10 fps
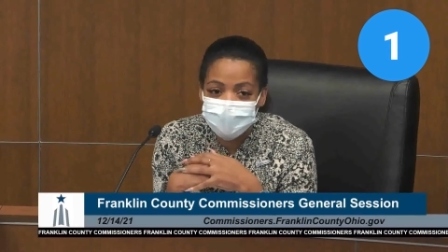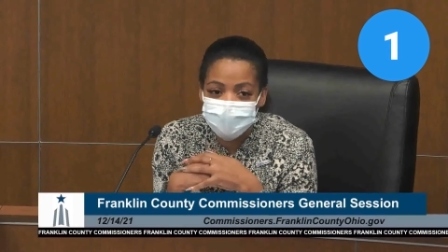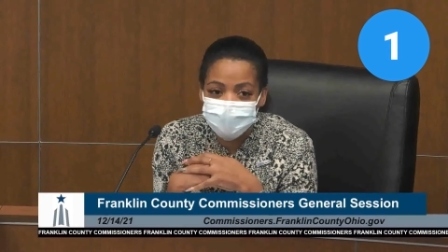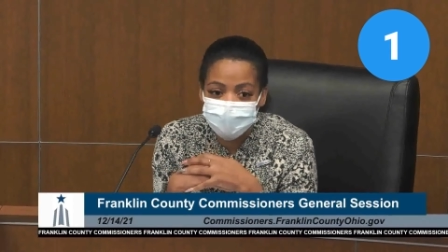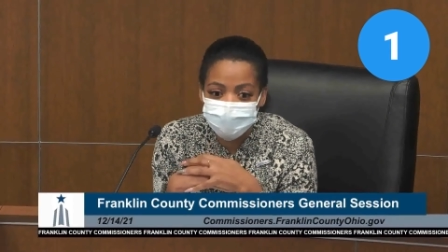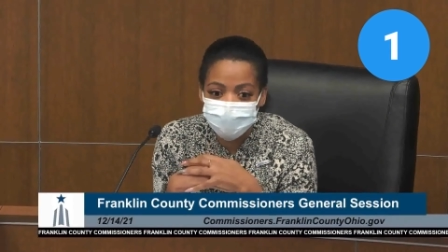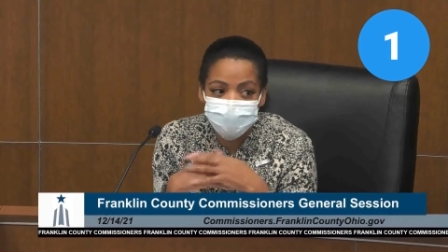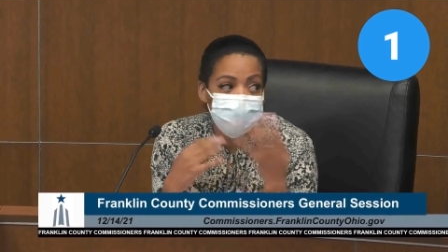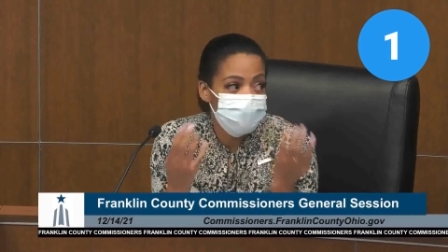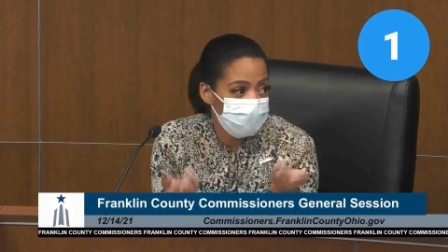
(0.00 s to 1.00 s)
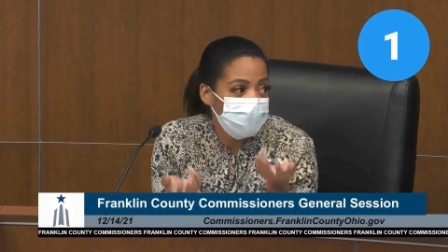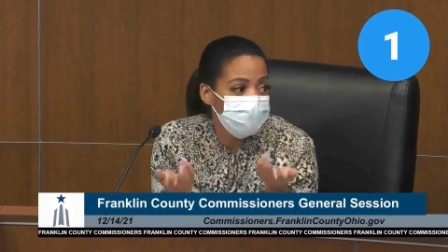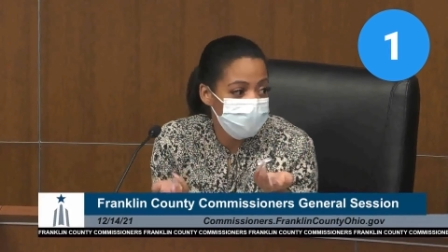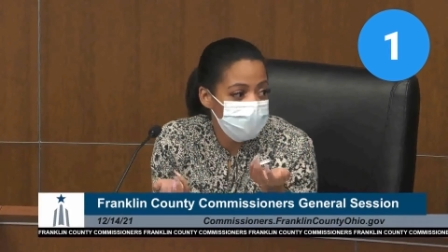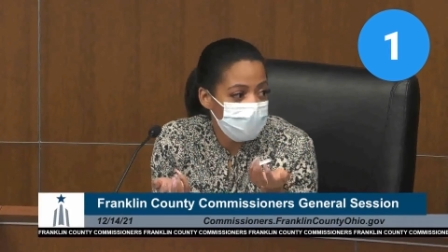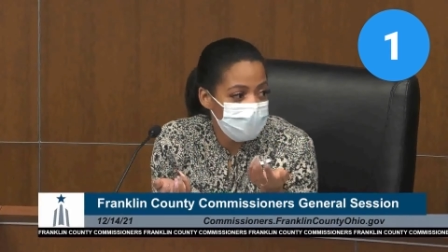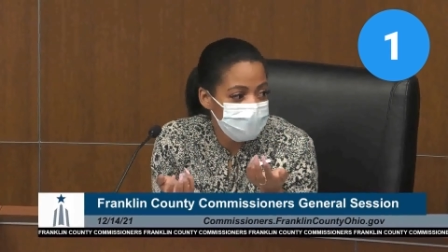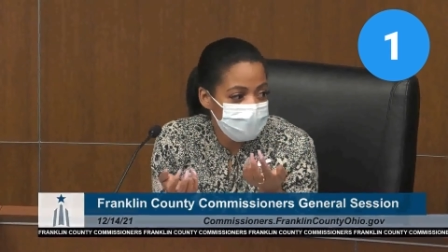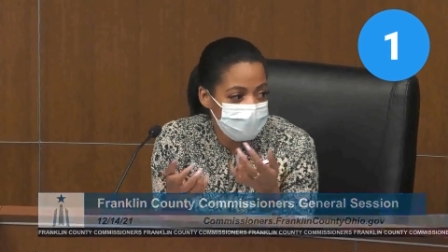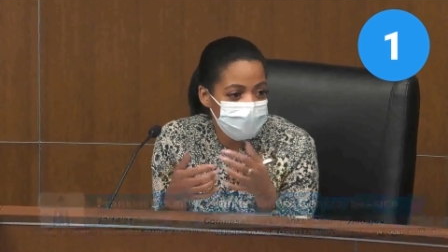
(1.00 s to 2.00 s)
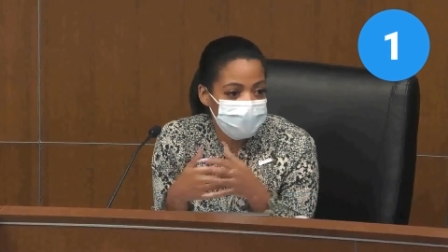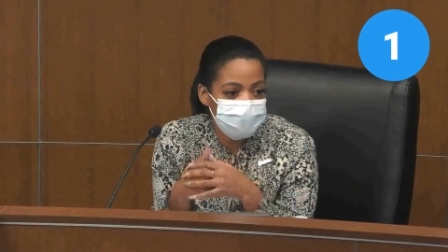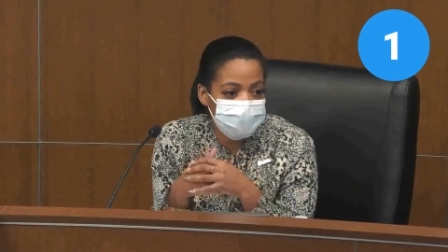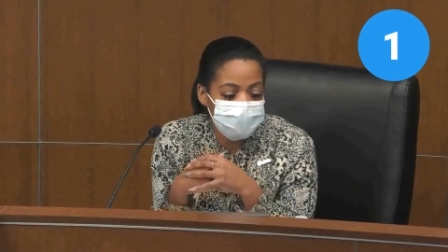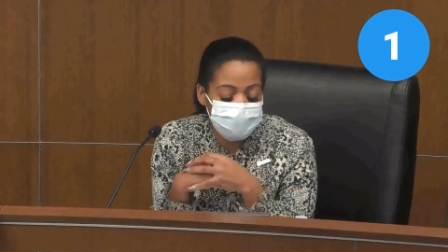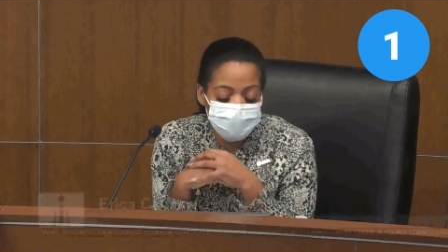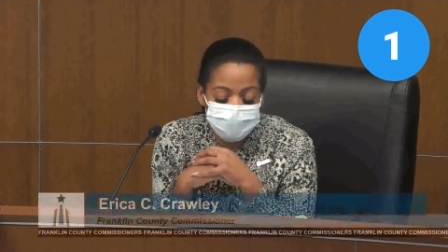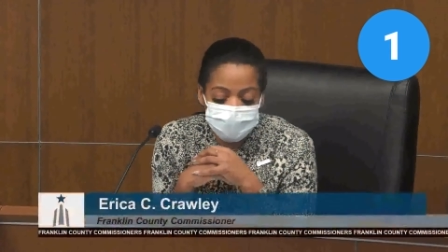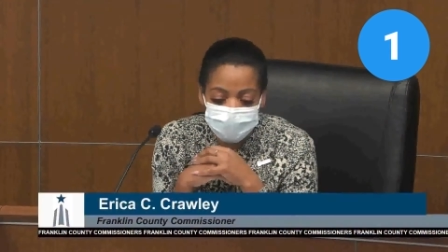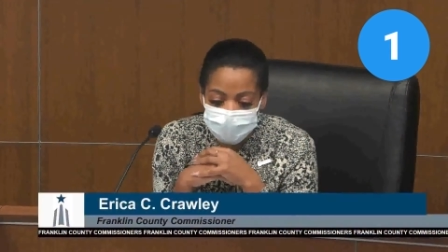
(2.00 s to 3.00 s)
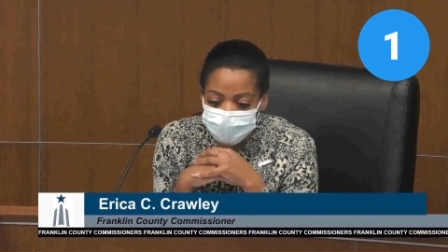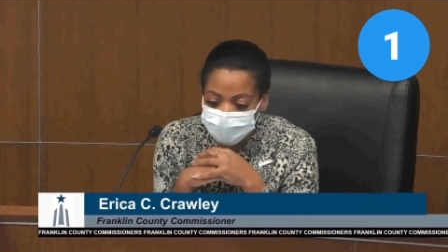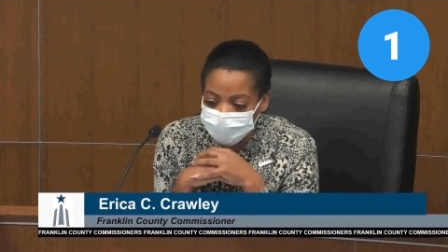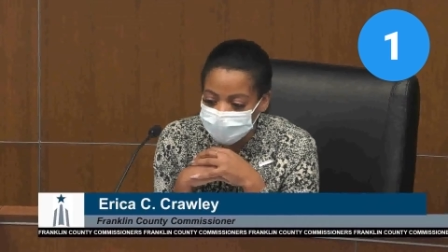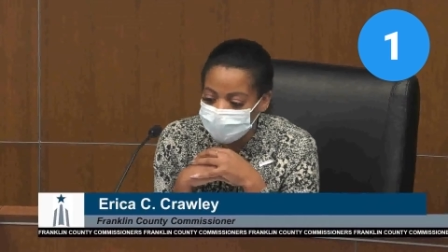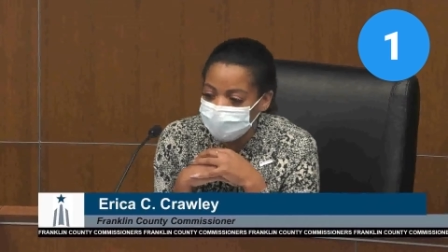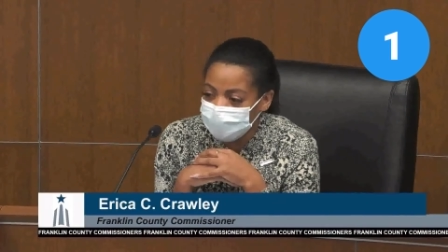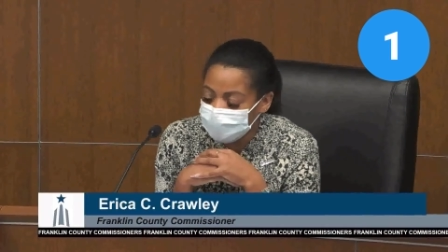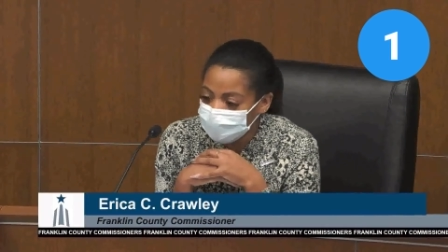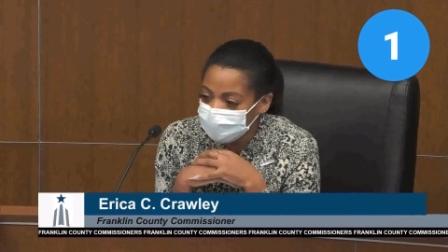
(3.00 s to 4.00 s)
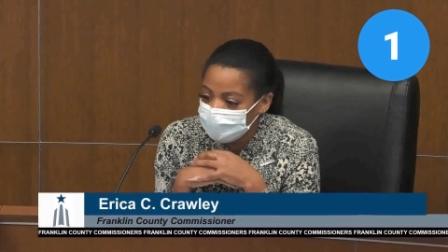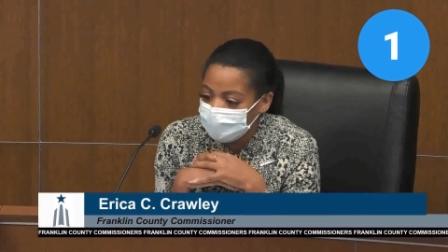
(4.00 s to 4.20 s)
is, you know, a value set, and, and it and it says like what.